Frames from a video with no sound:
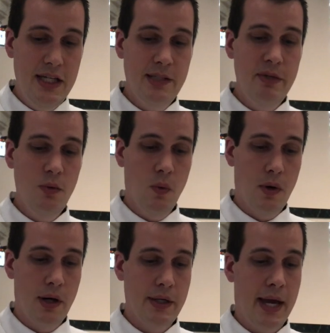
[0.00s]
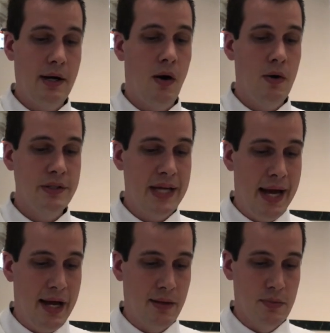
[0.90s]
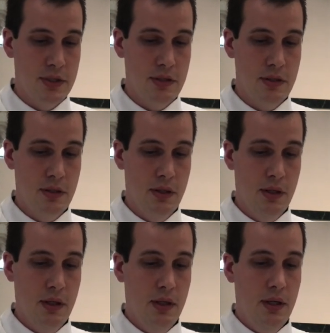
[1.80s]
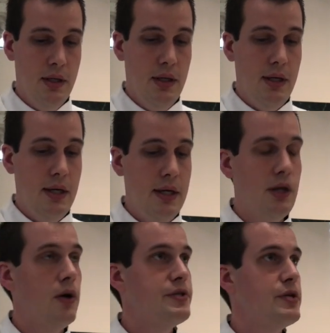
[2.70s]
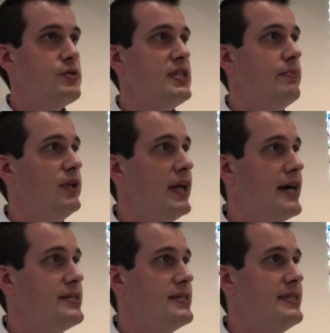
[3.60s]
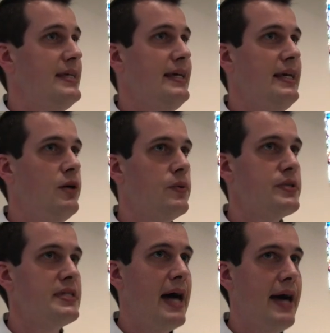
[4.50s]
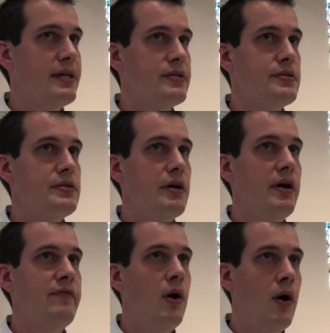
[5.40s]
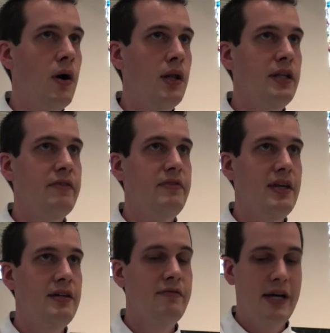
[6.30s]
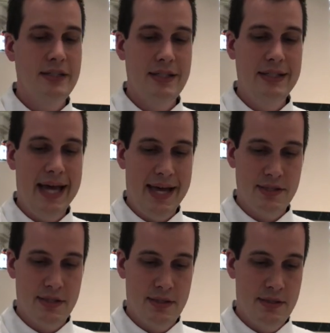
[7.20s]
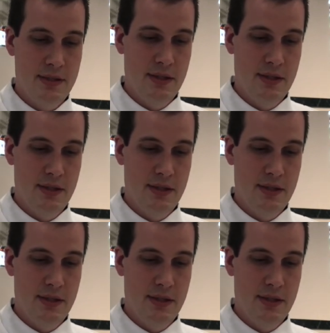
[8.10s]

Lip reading: to be worn at all times. It also symbolizes the equal status of all of the invited guests.